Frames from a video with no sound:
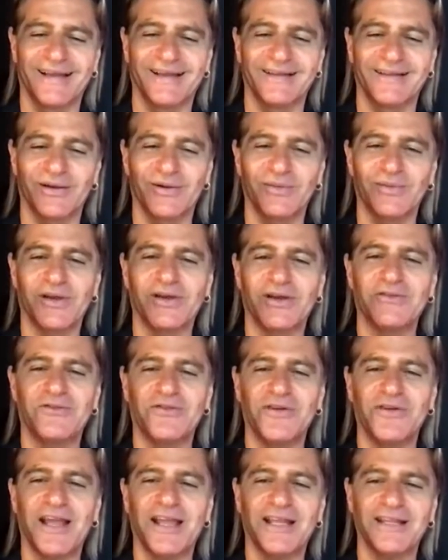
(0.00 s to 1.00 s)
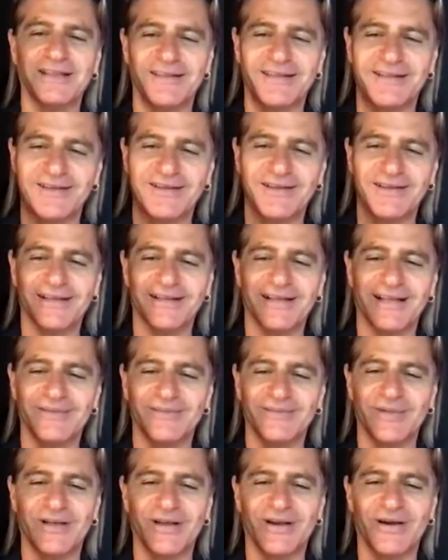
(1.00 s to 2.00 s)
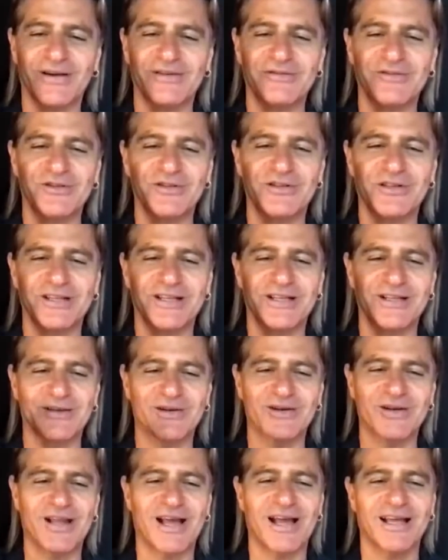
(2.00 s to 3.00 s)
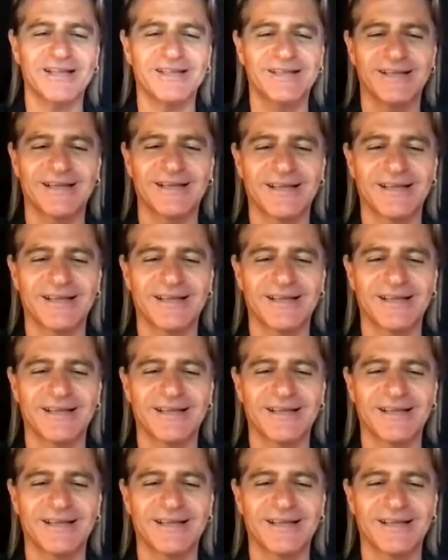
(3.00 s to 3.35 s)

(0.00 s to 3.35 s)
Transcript: don't be afraid you can let me know if you did it or not